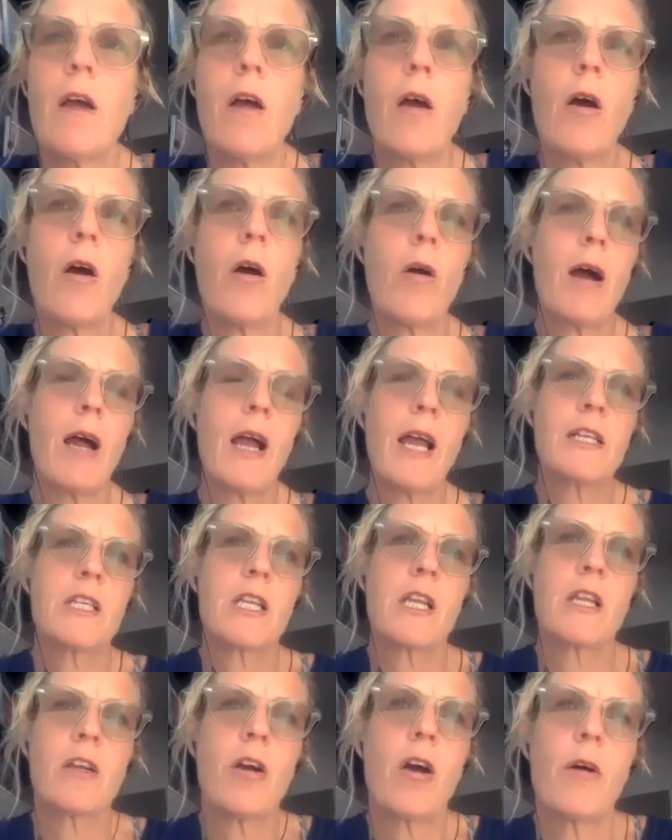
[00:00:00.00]
oh, I
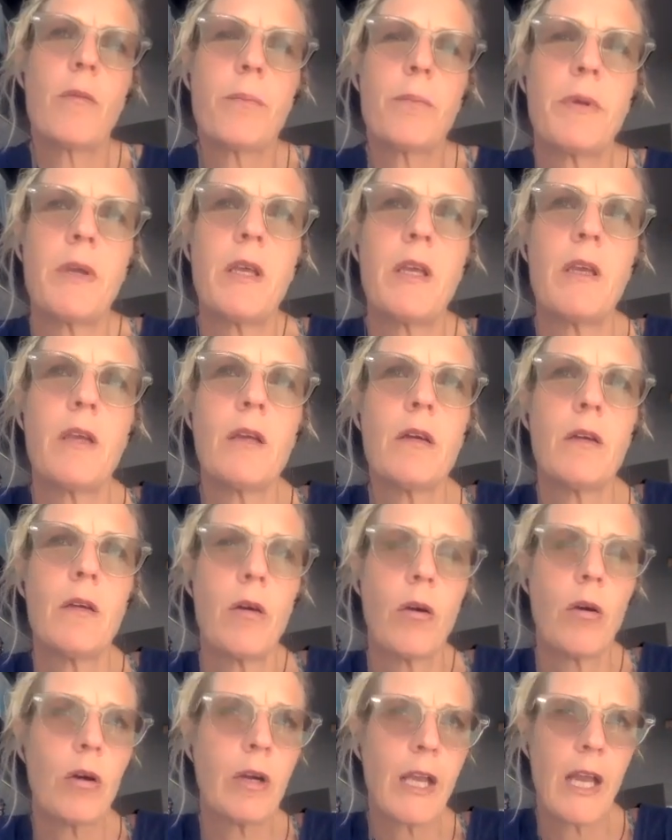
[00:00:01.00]
actually can't be
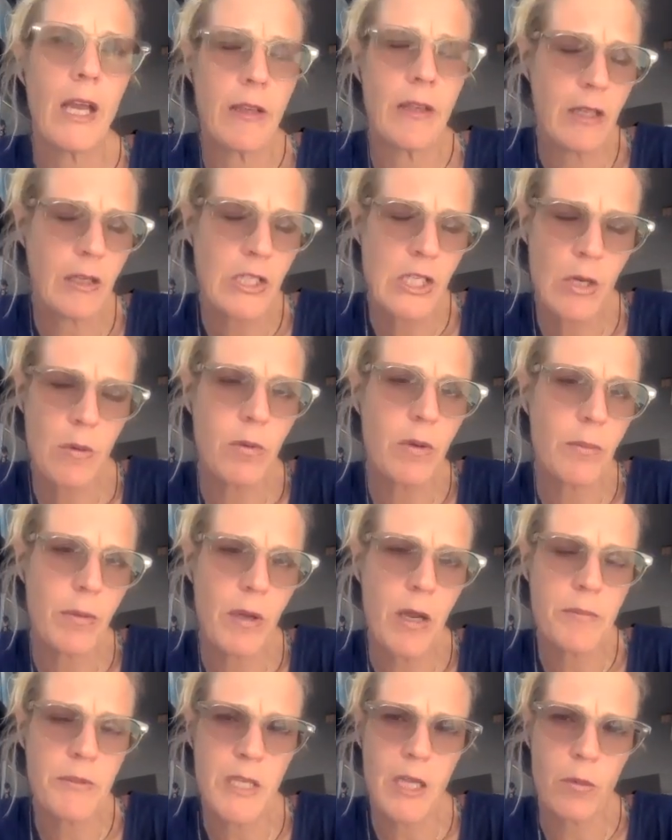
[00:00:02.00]
okay that she would be
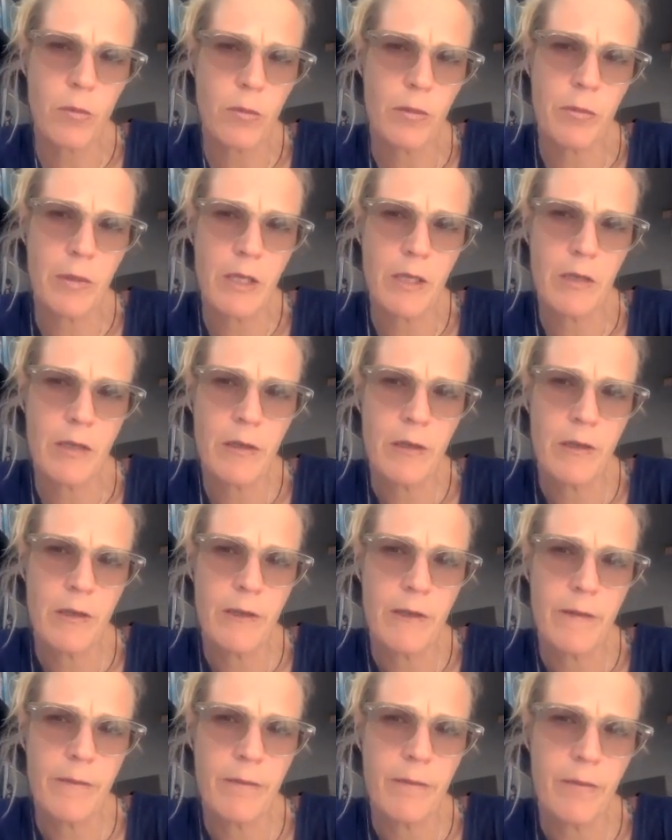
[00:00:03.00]
upset with me,
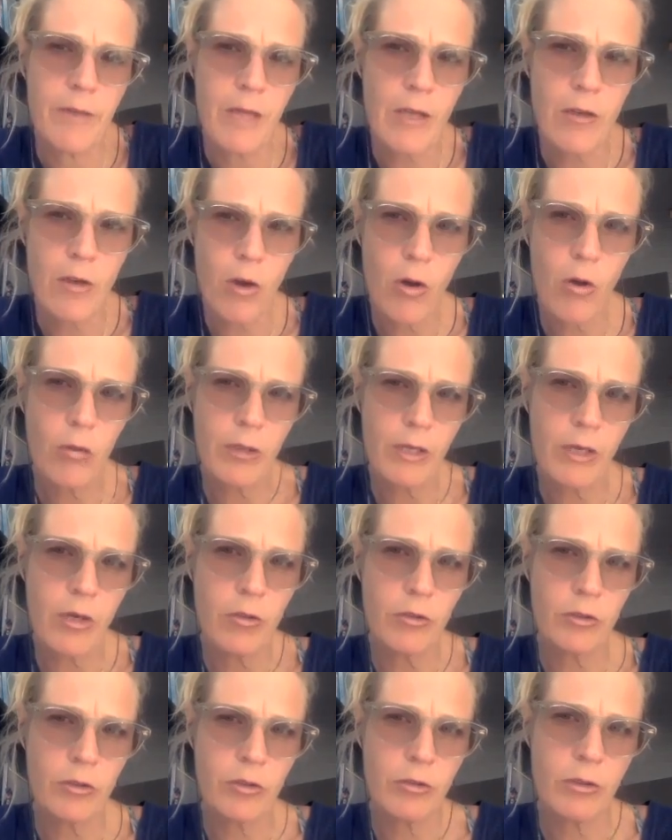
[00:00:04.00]
then you're holding on to